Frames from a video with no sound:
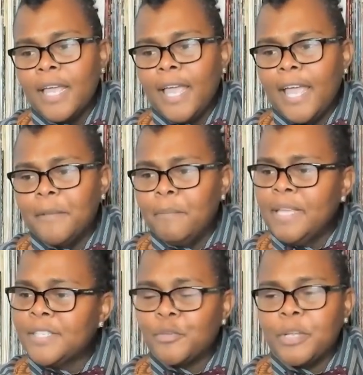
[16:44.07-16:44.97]
and
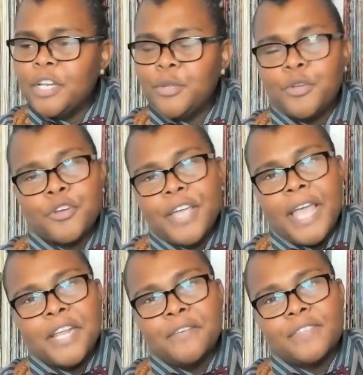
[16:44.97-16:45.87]
meet so many new
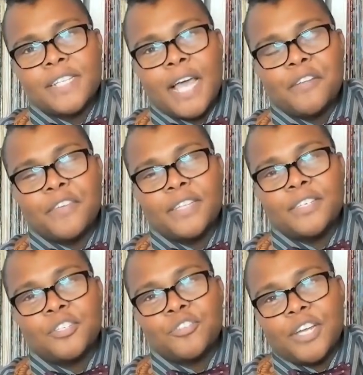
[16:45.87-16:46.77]
creatives and kind of get
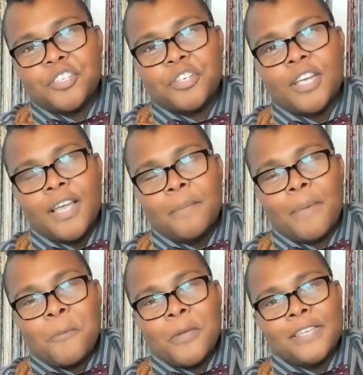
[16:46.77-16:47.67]
to stretch
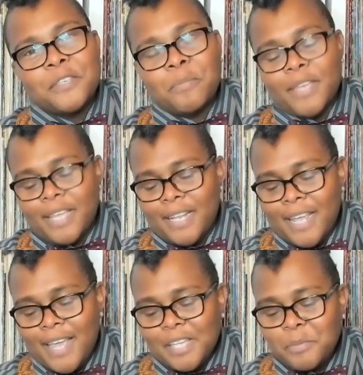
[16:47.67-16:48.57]
my wings a bit
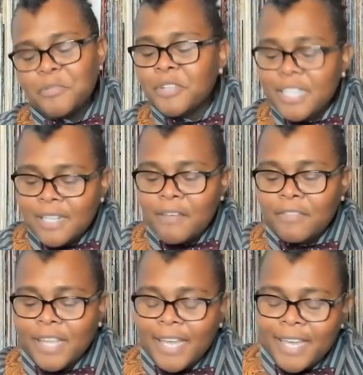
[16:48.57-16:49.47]
has been really
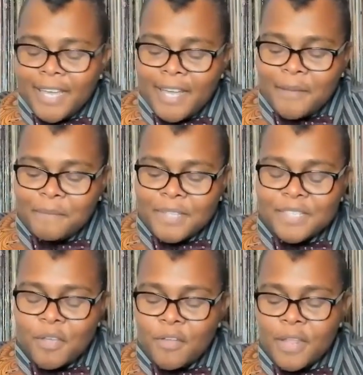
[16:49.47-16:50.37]
lovely. This
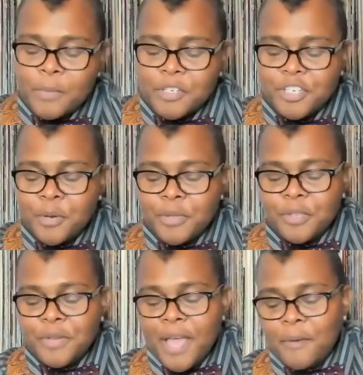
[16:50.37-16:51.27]
song that I want to share with
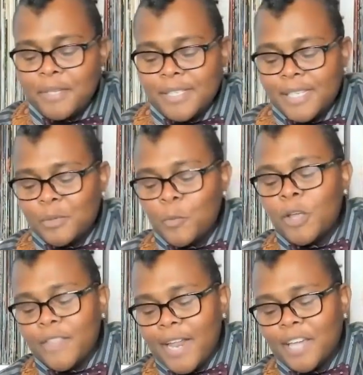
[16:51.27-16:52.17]
you now is
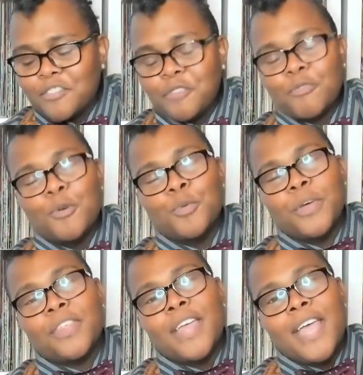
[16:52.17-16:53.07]
one that I actually wrote
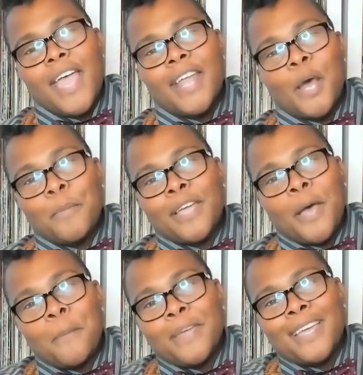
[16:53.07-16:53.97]
with an
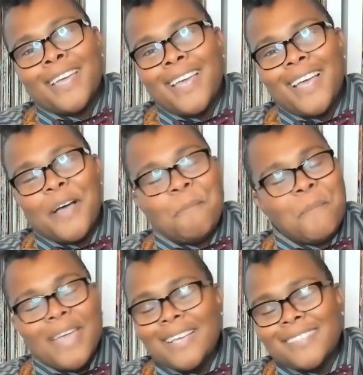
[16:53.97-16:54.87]
up-and-coming,
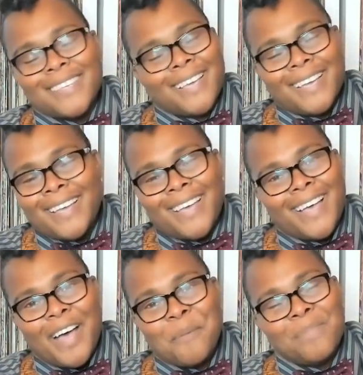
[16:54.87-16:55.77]
amazing
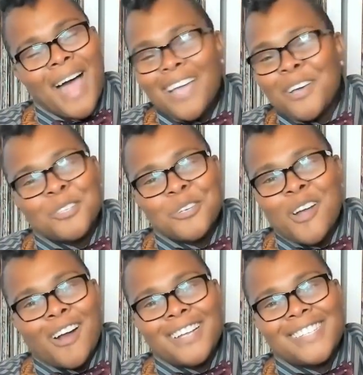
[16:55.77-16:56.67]
Black country
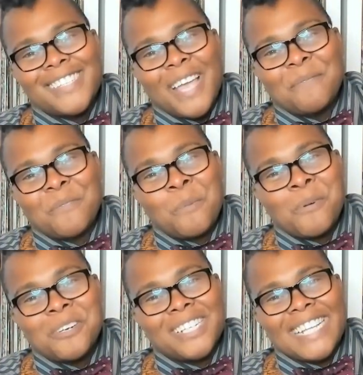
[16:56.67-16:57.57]
artist named
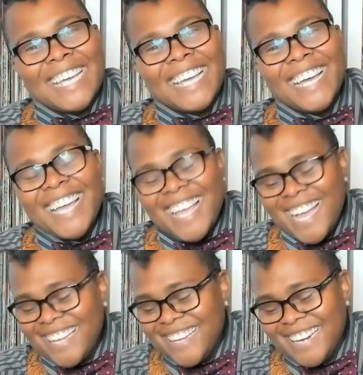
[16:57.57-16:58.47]
Roberta Lee.
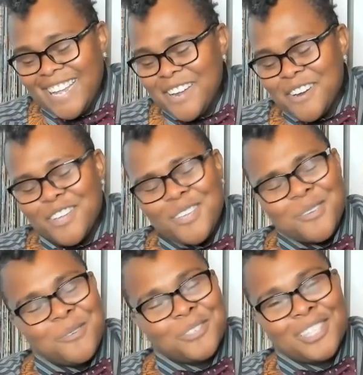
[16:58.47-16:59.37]
You're going to hear
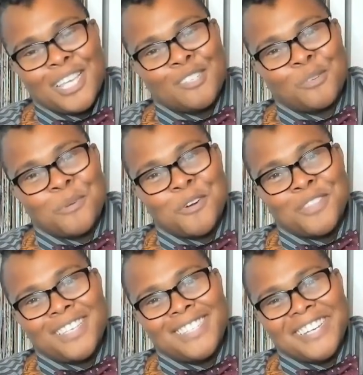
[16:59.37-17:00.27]
huge things from her
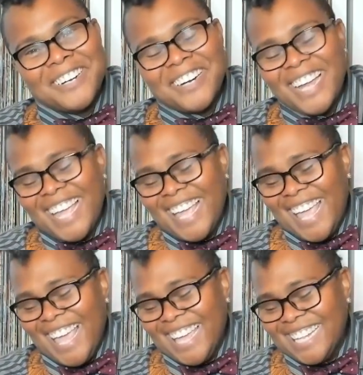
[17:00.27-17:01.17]
this year.
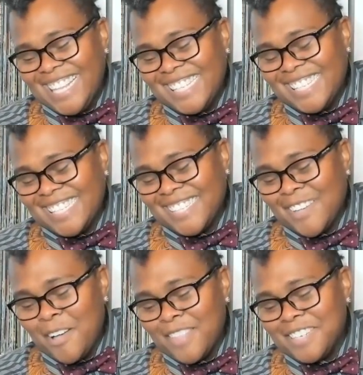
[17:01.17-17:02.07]
And this is a
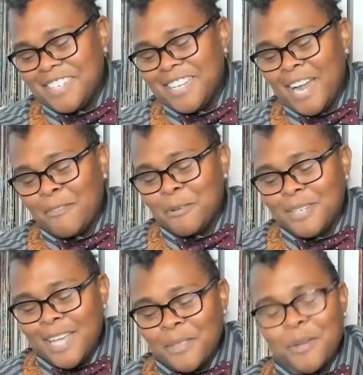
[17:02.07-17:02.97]
song that she and I wrote
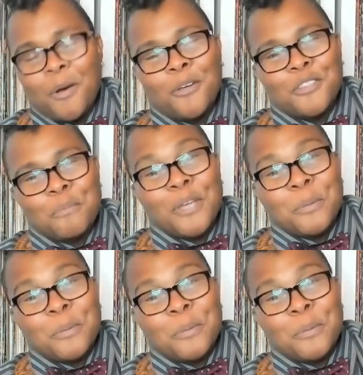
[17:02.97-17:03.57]
together called The Bigger